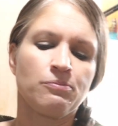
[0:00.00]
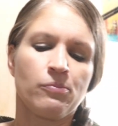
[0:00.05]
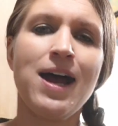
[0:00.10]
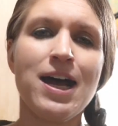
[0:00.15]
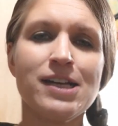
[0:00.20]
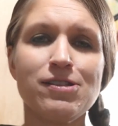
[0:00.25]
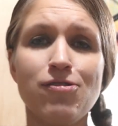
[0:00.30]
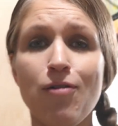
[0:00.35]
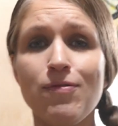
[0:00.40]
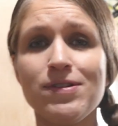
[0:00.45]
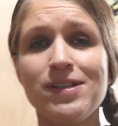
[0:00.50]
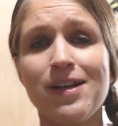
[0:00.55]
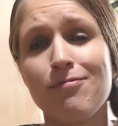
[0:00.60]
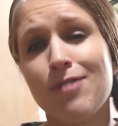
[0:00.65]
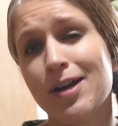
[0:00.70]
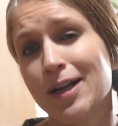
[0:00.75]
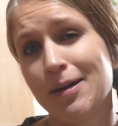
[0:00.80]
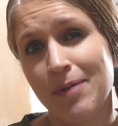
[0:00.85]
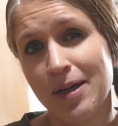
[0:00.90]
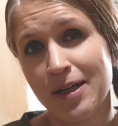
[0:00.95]
As always, I
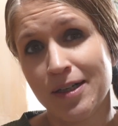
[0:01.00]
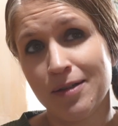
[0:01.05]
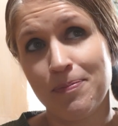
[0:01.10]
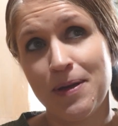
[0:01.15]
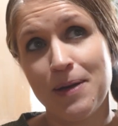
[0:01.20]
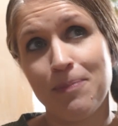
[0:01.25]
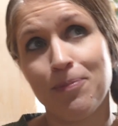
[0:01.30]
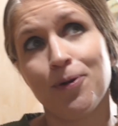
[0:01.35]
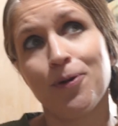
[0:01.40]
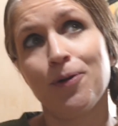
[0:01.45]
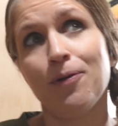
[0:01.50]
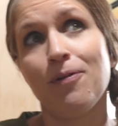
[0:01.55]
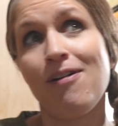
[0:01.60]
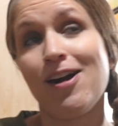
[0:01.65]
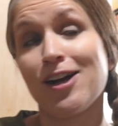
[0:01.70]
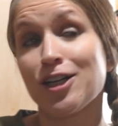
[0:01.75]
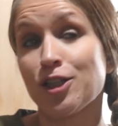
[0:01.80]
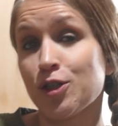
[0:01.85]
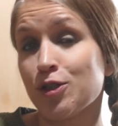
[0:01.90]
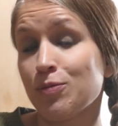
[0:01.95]
recommend people
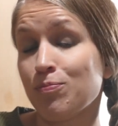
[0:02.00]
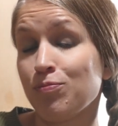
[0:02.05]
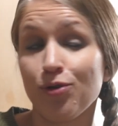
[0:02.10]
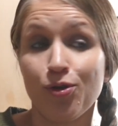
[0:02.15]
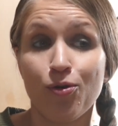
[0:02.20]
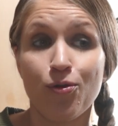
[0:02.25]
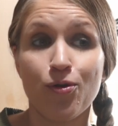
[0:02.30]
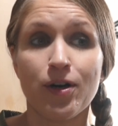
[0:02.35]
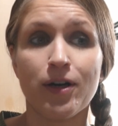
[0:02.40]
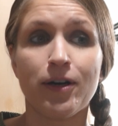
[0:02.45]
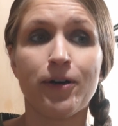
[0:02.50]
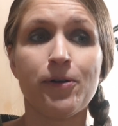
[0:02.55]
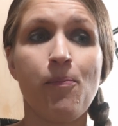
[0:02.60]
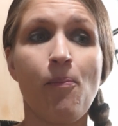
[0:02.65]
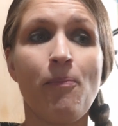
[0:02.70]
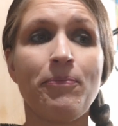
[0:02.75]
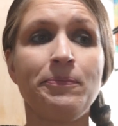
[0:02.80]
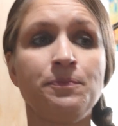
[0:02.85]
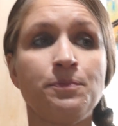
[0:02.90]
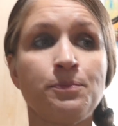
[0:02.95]

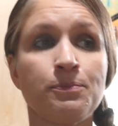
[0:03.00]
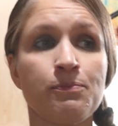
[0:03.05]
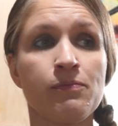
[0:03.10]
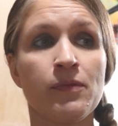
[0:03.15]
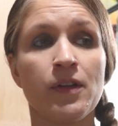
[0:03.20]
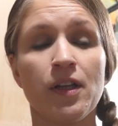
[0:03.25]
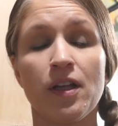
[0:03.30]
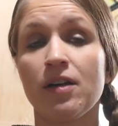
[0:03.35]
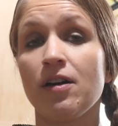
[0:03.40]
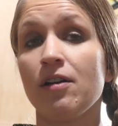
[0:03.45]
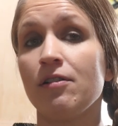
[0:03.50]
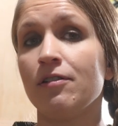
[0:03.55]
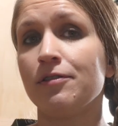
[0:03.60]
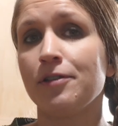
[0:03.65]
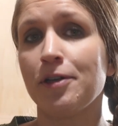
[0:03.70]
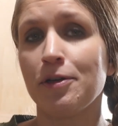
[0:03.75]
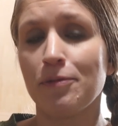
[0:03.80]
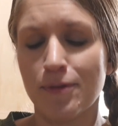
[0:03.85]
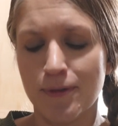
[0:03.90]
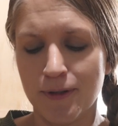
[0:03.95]
explore the
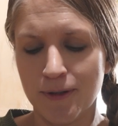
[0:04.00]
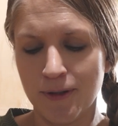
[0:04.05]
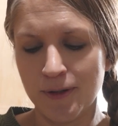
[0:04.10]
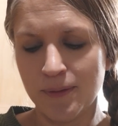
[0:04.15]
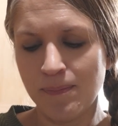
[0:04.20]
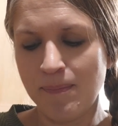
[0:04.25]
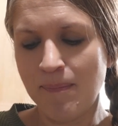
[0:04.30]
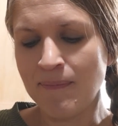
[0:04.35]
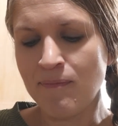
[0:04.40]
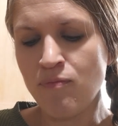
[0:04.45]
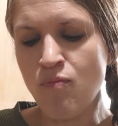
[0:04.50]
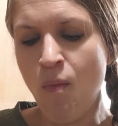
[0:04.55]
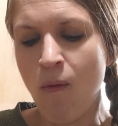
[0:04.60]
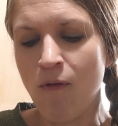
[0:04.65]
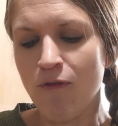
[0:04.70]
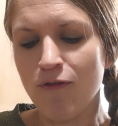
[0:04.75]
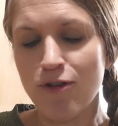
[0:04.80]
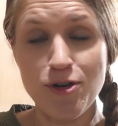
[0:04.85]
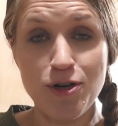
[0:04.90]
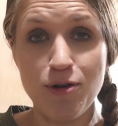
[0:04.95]
culinary world
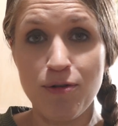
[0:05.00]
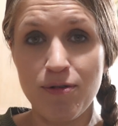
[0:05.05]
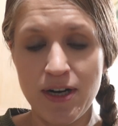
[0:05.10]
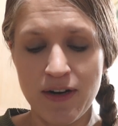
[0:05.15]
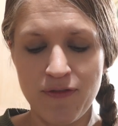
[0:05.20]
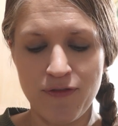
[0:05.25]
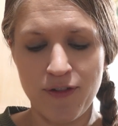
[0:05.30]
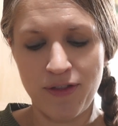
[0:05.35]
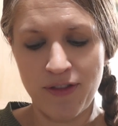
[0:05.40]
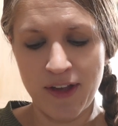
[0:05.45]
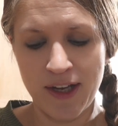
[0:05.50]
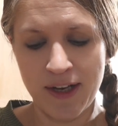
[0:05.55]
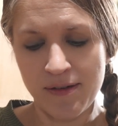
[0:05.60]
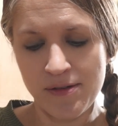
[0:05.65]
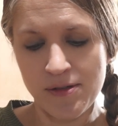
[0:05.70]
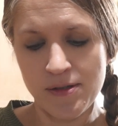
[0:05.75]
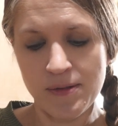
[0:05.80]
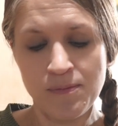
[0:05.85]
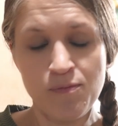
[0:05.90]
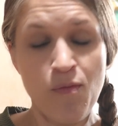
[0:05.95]
for new and different
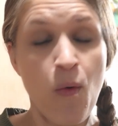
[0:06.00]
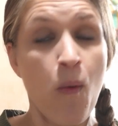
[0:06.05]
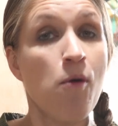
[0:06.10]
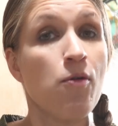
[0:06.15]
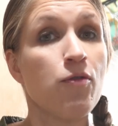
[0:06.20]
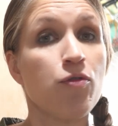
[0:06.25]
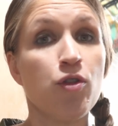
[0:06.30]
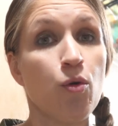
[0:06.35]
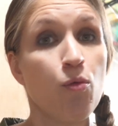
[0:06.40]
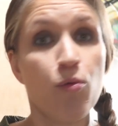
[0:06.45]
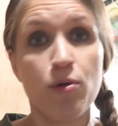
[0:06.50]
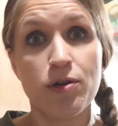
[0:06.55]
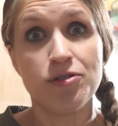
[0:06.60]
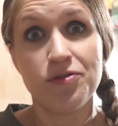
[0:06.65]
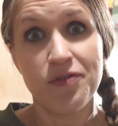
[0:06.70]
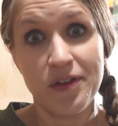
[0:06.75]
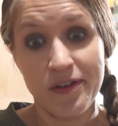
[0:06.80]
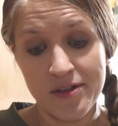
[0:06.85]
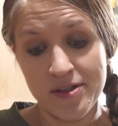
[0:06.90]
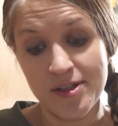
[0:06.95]
things. The
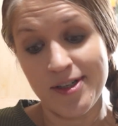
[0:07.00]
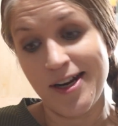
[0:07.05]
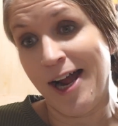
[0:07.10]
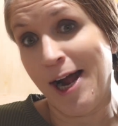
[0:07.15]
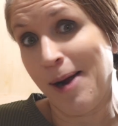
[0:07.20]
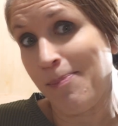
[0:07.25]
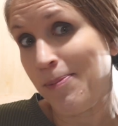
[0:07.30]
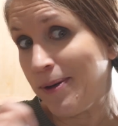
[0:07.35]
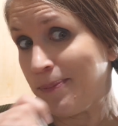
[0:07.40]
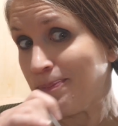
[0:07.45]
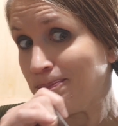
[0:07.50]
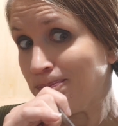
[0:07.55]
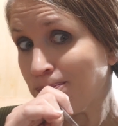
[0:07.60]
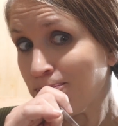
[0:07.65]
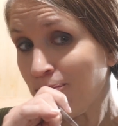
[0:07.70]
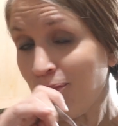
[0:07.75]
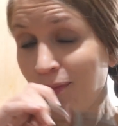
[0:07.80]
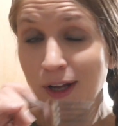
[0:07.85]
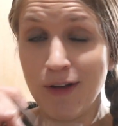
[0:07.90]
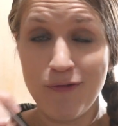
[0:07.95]
worst thing that's going to happen
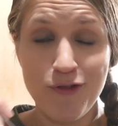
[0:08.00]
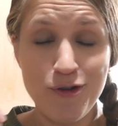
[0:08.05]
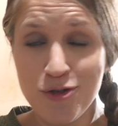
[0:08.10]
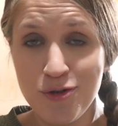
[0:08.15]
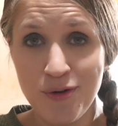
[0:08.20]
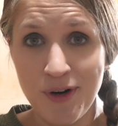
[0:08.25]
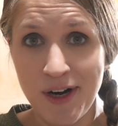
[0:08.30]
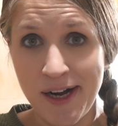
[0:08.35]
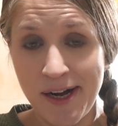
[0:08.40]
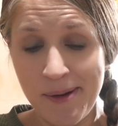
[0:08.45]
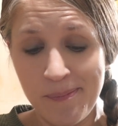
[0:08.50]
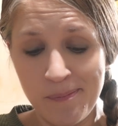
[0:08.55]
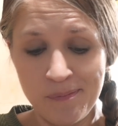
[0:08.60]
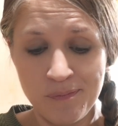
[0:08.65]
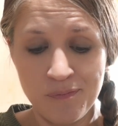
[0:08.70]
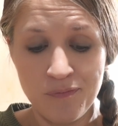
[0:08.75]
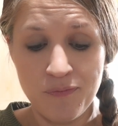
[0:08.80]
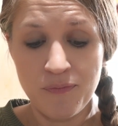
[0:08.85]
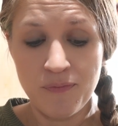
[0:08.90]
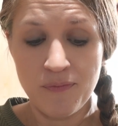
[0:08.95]
if you try
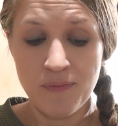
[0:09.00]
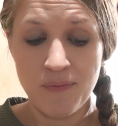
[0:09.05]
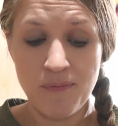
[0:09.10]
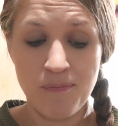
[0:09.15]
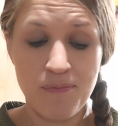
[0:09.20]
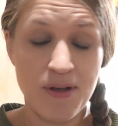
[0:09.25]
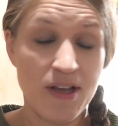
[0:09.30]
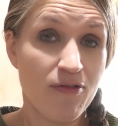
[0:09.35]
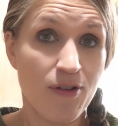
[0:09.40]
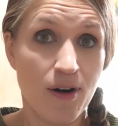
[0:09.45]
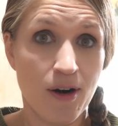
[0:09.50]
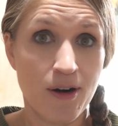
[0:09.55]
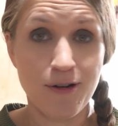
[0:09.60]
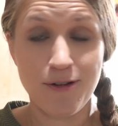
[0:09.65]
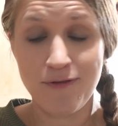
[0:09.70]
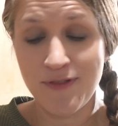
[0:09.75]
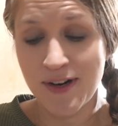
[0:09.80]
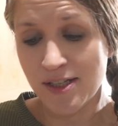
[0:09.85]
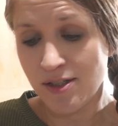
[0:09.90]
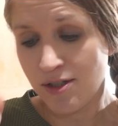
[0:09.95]
beef heart
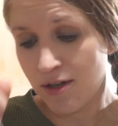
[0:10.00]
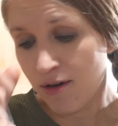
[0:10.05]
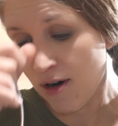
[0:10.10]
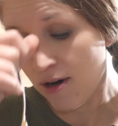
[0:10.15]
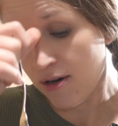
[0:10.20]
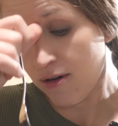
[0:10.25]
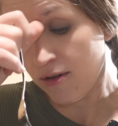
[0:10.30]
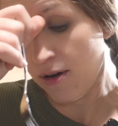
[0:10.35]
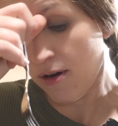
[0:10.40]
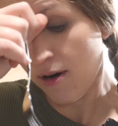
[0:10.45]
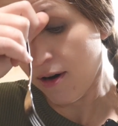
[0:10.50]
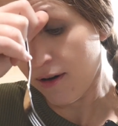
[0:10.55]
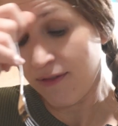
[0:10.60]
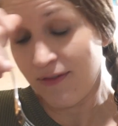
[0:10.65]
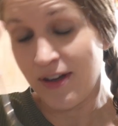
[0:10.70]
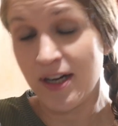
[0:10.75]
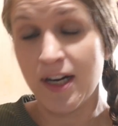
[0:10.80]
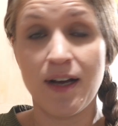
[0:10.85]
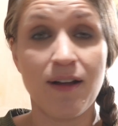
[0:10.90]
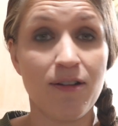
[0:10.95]
or venison heart or the heart
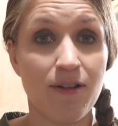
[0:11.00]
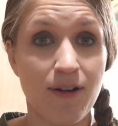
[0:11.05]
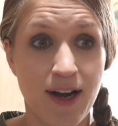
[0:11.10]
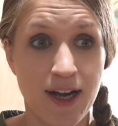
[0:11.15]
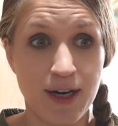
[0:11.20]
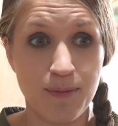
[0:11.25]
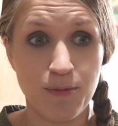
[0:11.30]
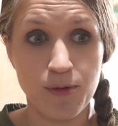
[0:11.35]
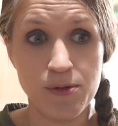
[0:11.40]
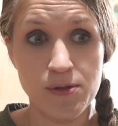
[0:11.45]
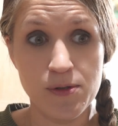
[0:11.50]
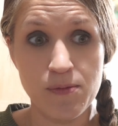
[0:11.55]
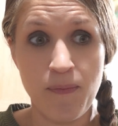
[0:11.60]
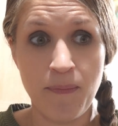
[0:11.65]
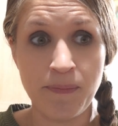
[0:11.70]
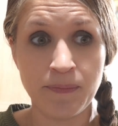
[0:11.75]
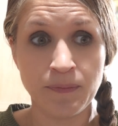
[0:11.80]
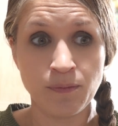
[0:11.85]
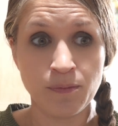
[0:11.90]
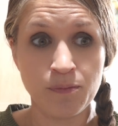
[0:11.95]
of any other animals,
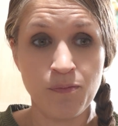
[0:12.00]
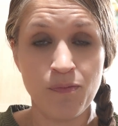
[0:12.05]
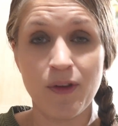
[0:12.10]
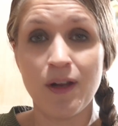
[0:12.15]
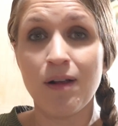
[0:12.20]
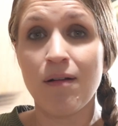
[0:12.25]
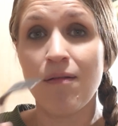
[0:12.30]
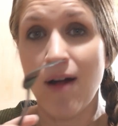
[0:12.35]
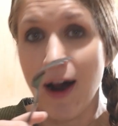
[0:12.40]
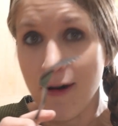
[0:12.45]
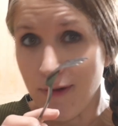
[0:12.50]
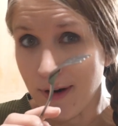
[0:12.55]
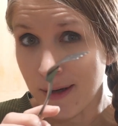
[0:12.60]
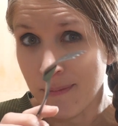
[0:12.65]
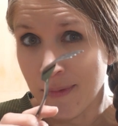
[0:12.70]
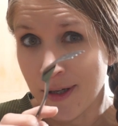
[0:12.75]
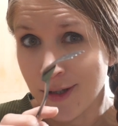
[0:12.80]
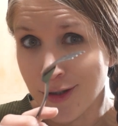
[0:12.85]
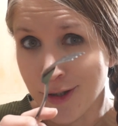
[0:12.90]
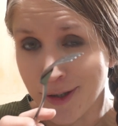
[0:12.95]
I
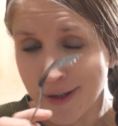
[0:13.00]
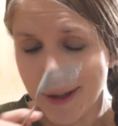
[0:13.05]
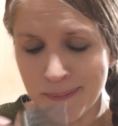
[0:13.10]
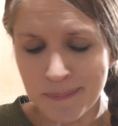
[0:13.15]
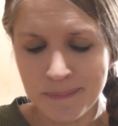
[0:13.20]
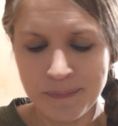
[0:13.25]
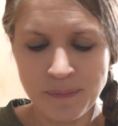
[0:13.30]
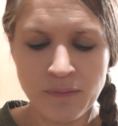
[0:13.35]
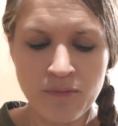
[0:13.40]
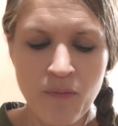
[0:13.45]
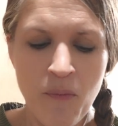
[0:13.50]
recommend chicken.